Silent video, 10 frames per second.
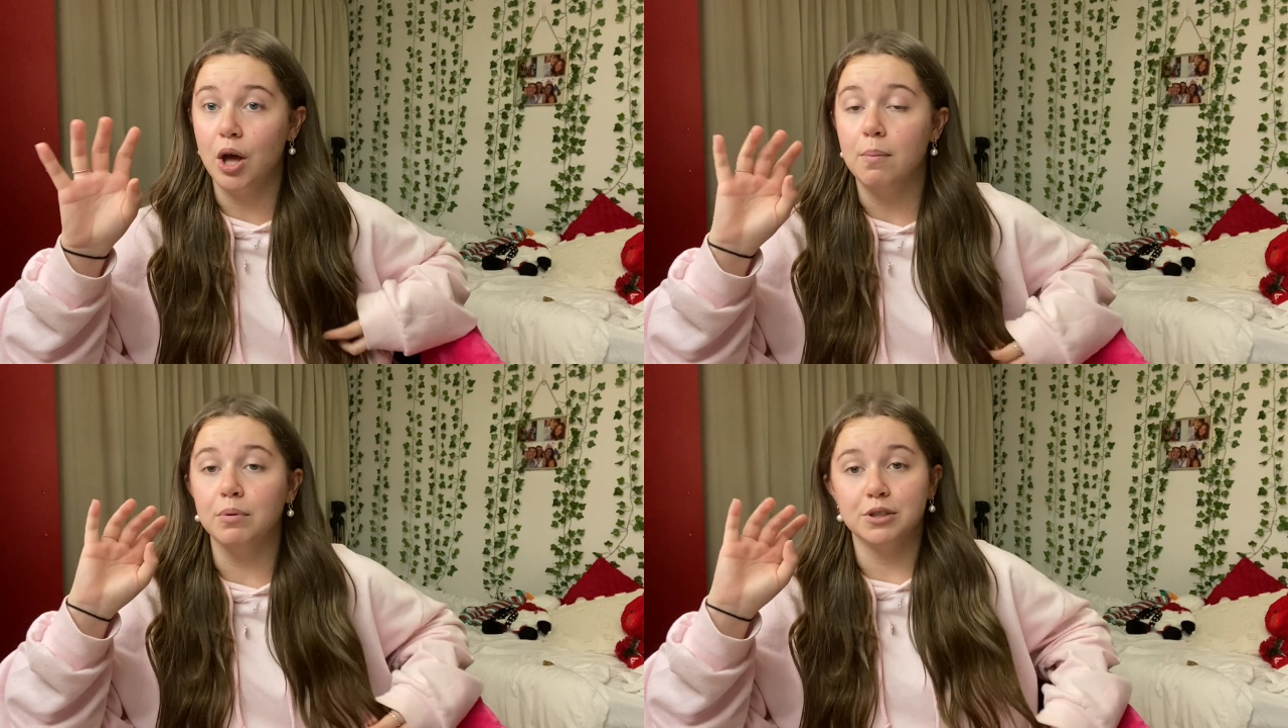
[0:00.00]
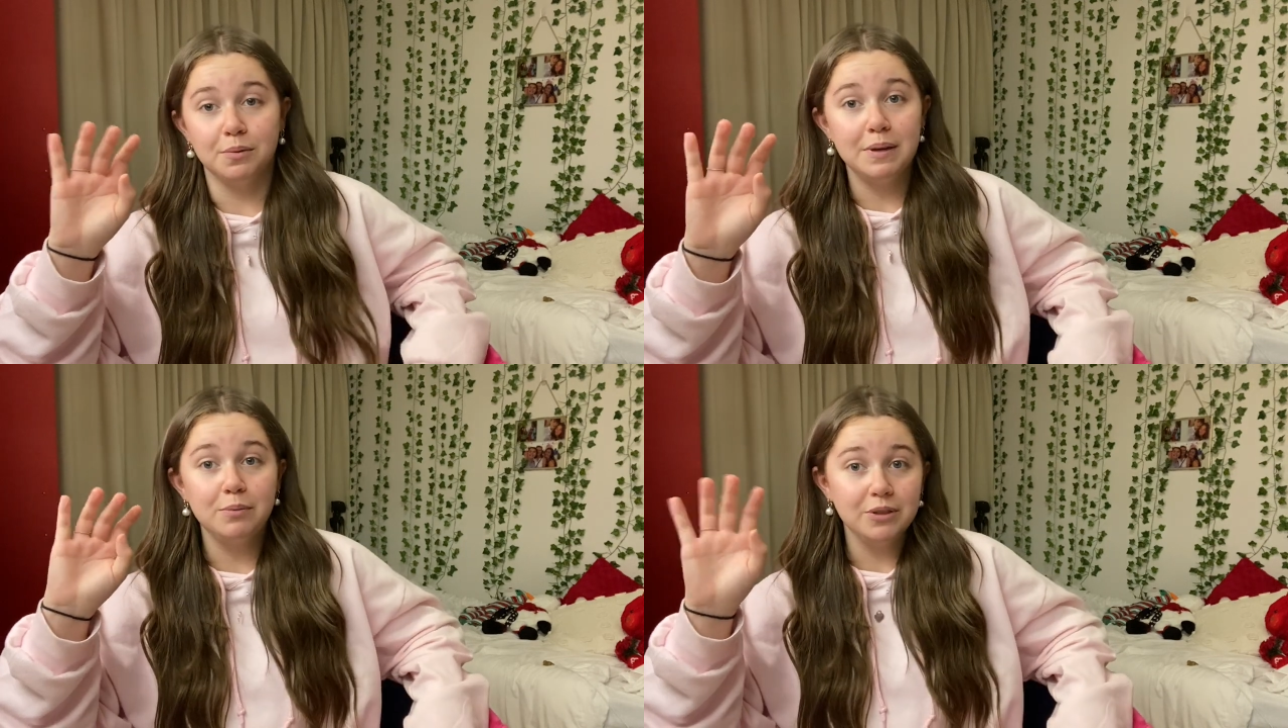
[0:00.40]
But some
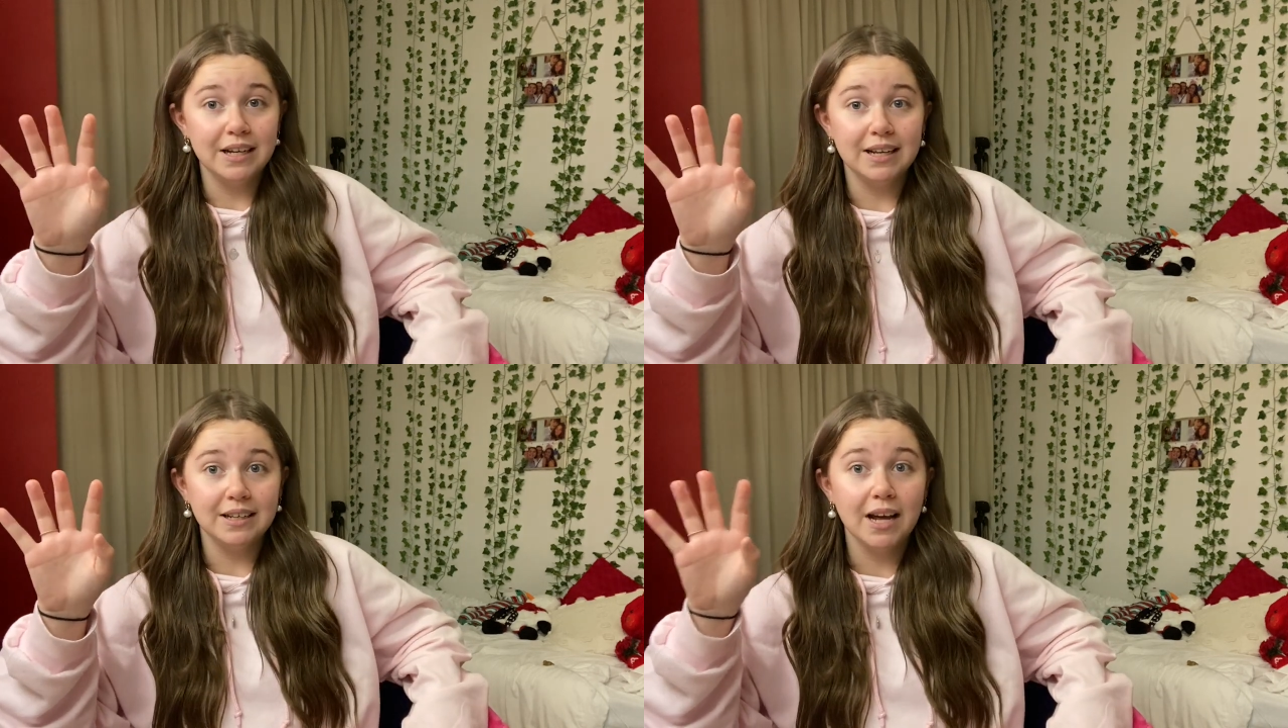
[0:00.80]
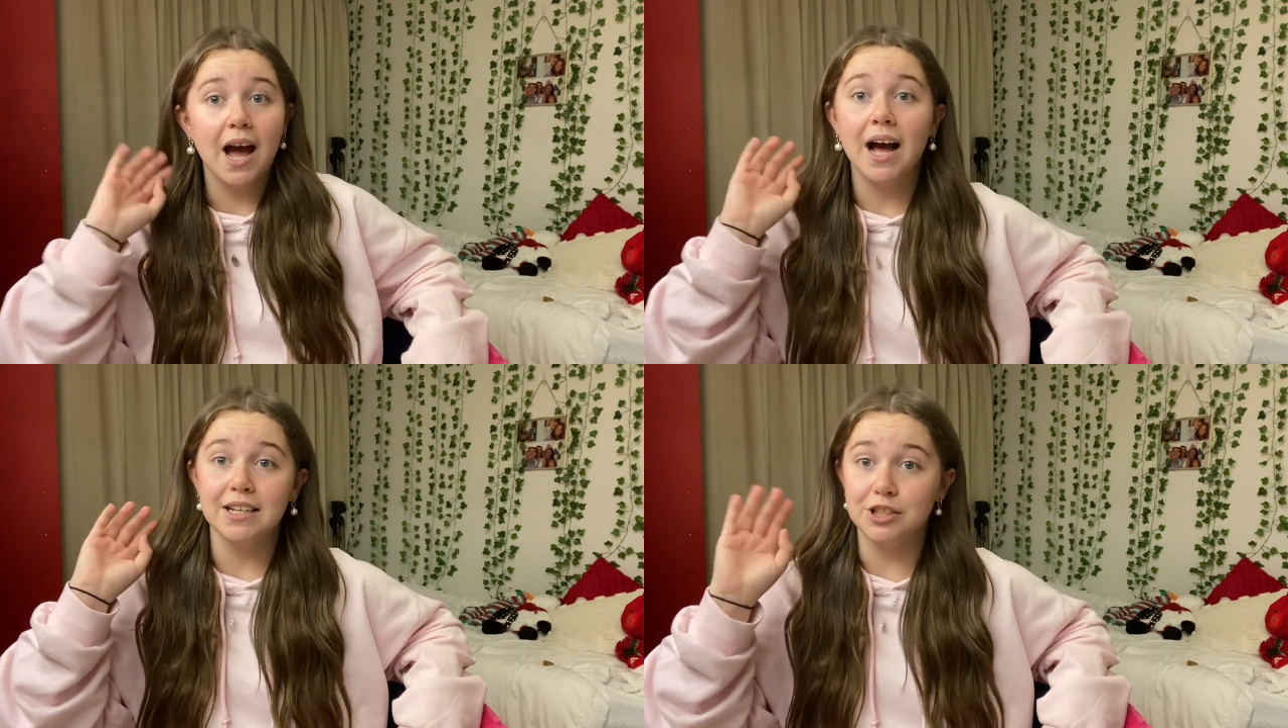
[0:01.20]
people did,
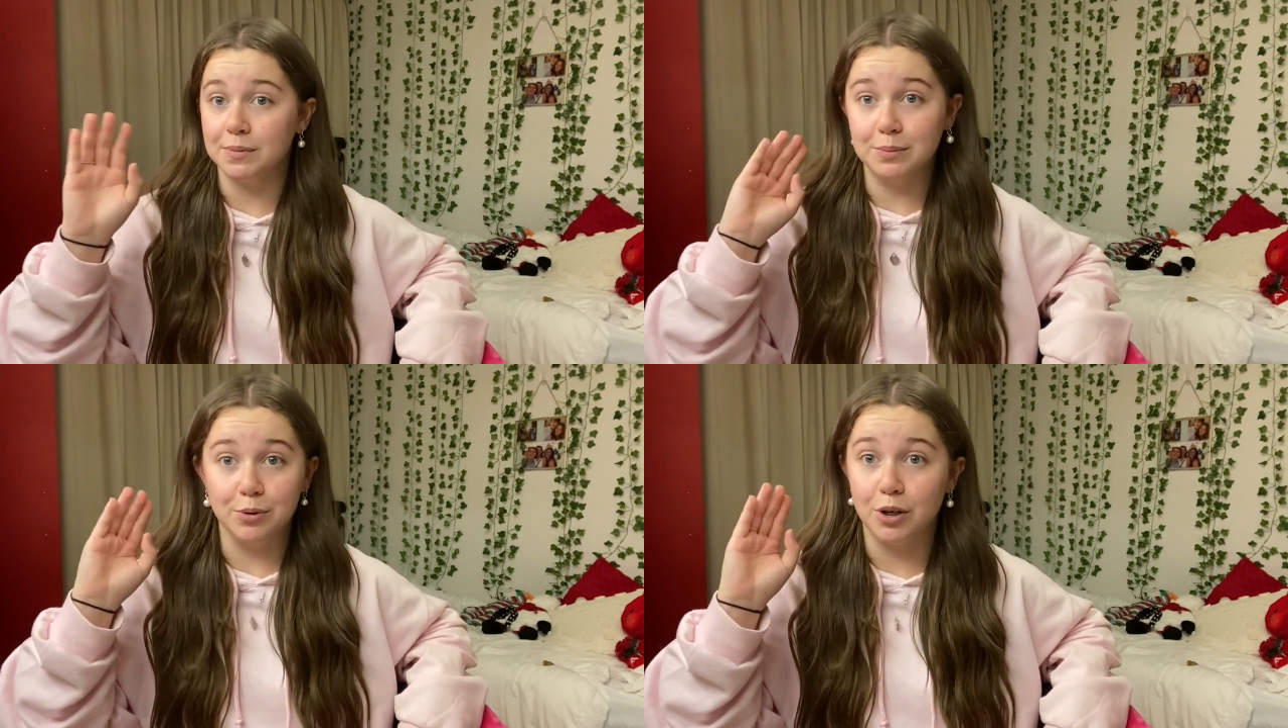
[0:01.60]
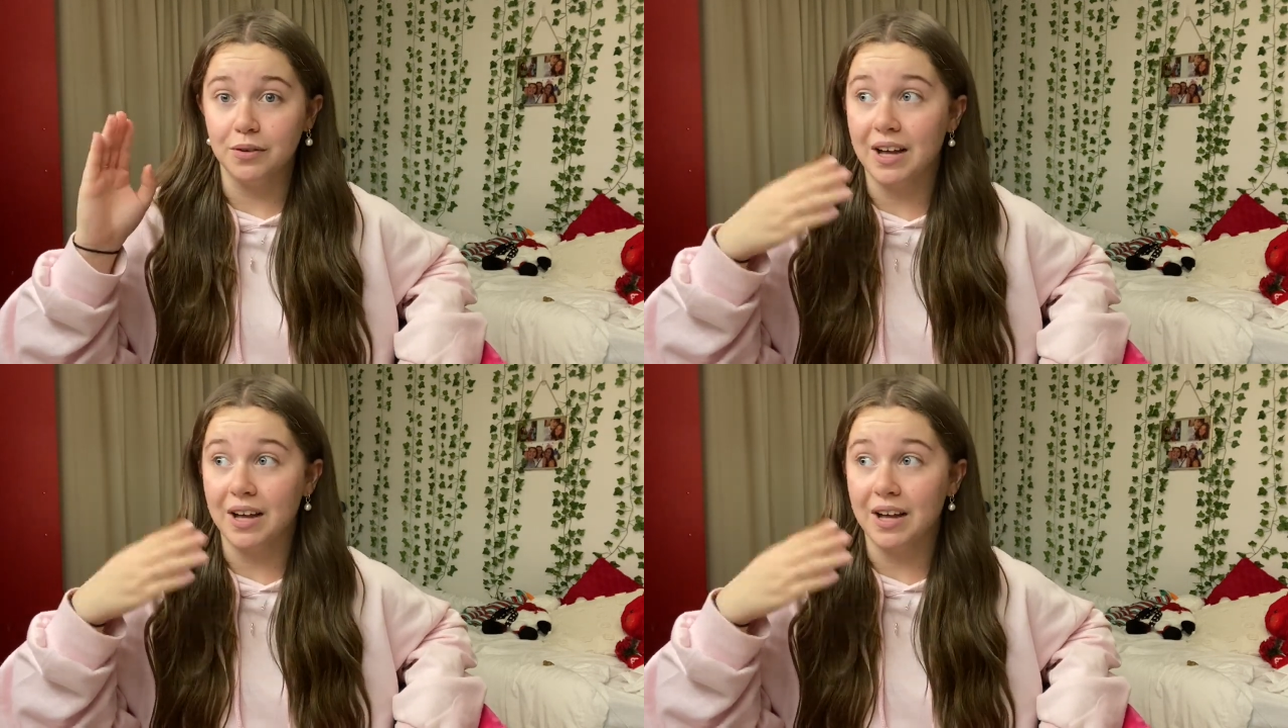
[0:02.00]
and some people that